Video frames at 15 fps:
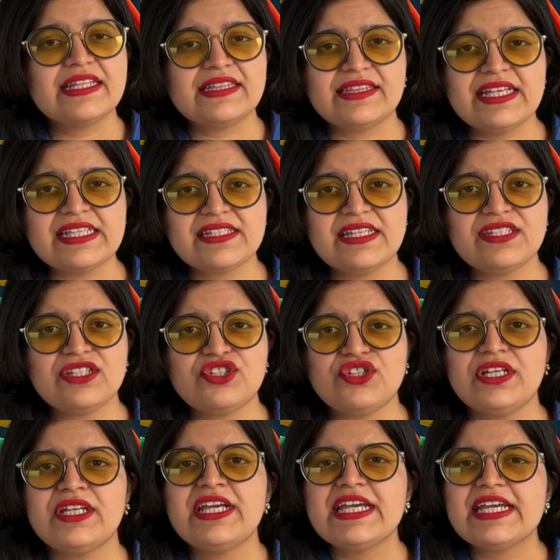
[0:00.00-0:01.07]
This
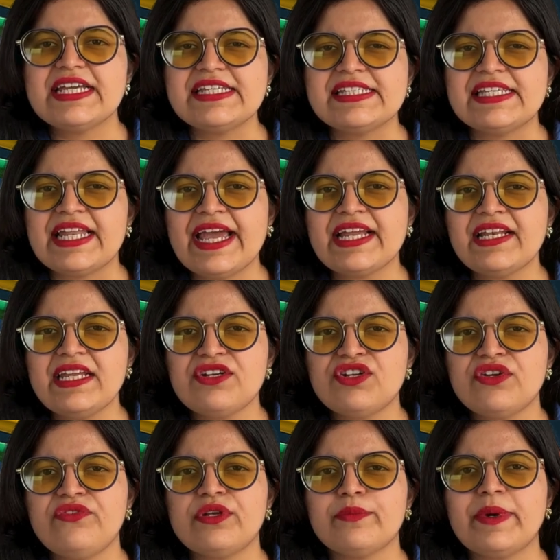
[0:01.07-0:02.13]
decision is likely
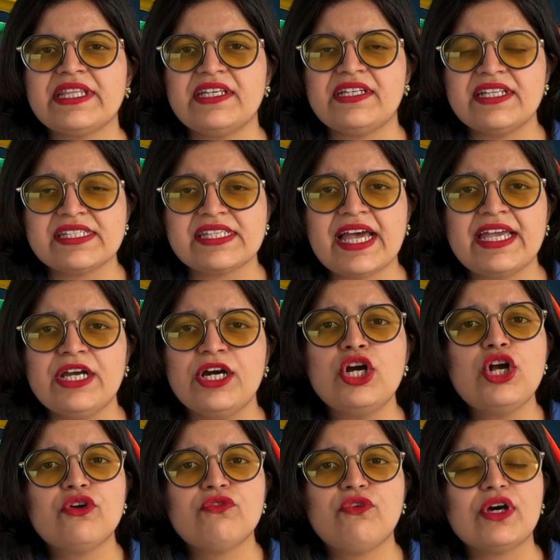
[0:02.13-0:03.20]
driven by the desire
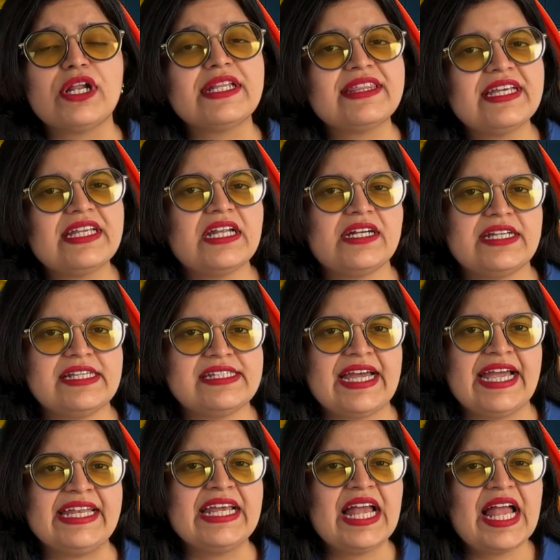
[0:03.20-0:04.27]
for a thinner
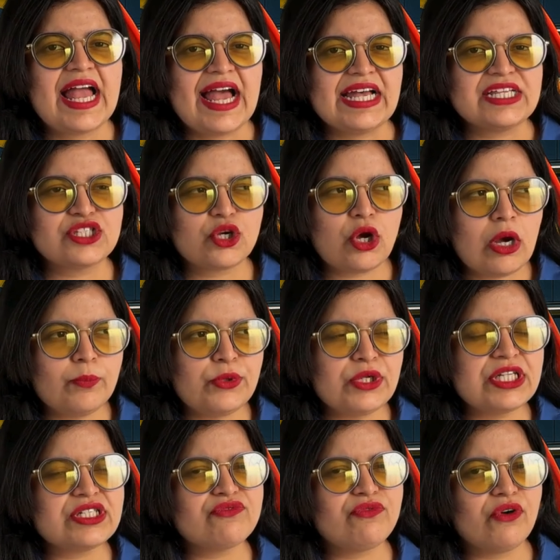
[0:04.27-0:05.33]
design, as
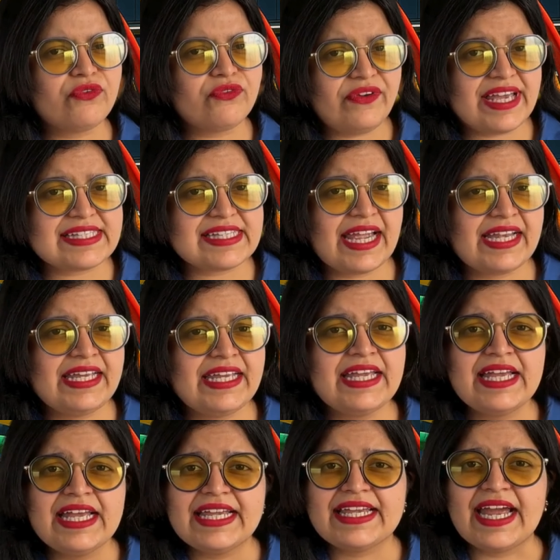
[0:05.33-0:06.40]
components for Face ID
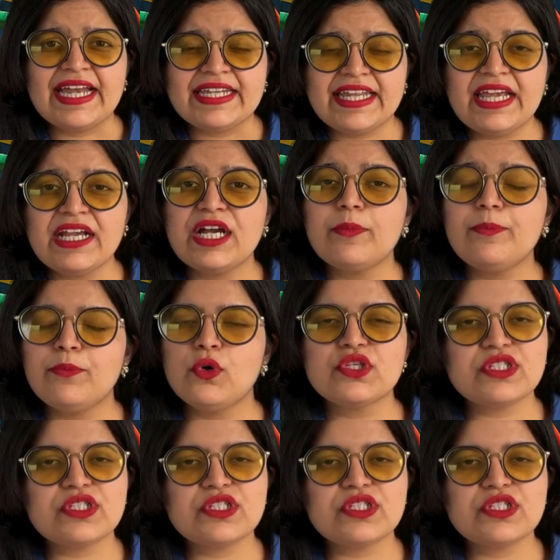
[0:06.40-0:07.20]
can take up more